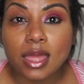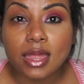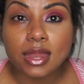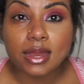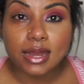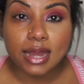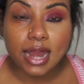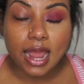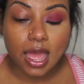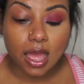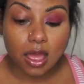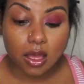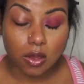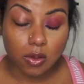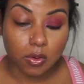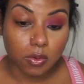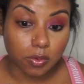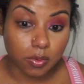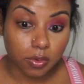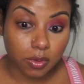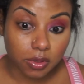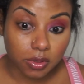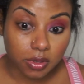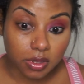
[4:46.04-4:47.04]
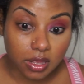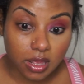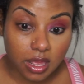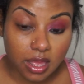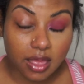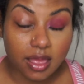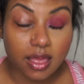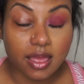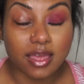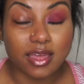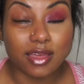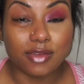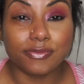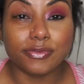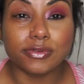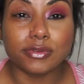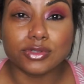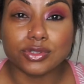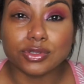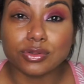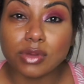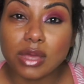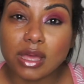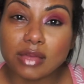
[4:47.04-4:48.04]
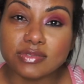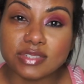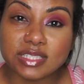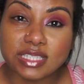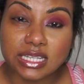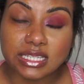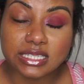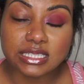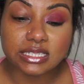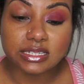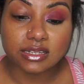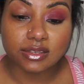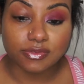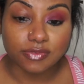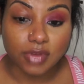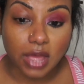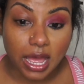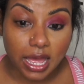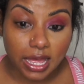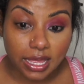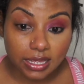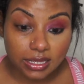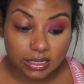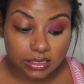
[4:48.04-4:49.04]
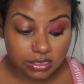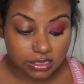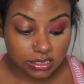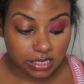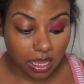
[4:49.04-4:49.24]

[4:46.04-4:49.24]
Now, if you do have sensitive eyes,